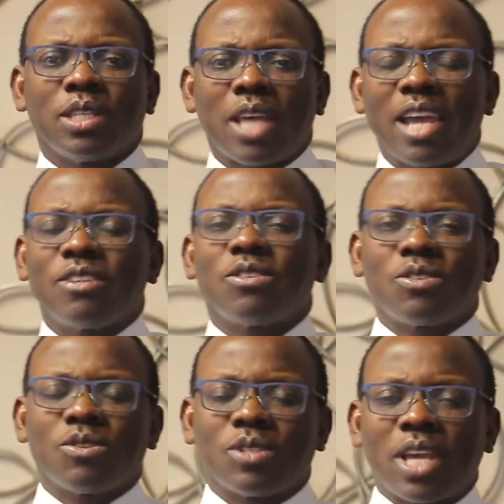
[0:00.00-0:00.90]

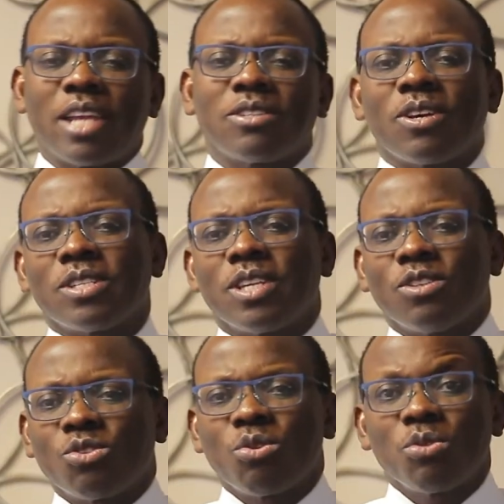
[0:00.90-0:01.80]
Titus,
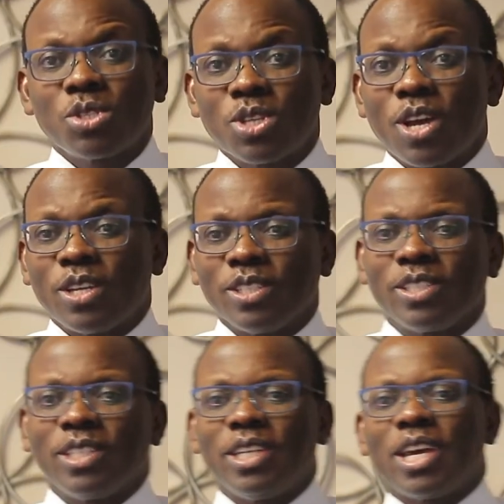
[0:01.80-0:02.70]
a true son
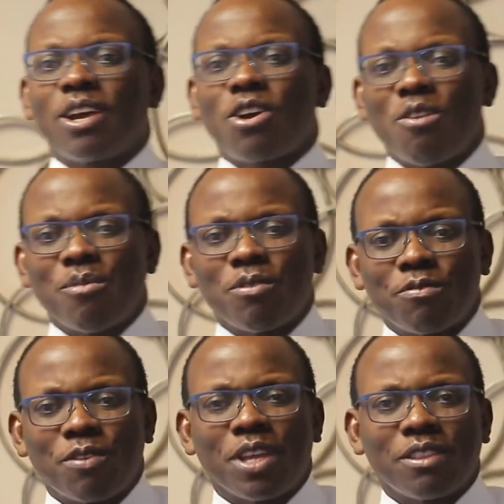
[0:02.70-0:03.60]
in our common
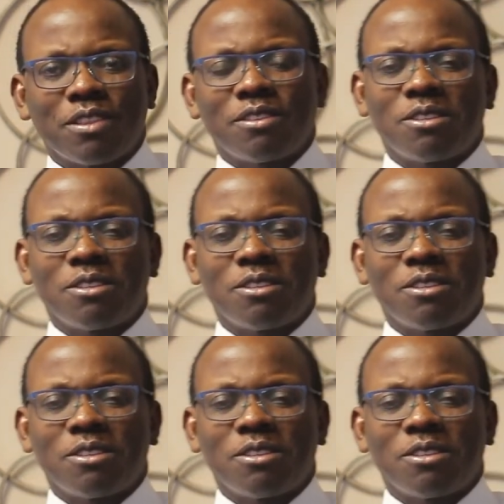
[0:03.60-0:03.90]
faith.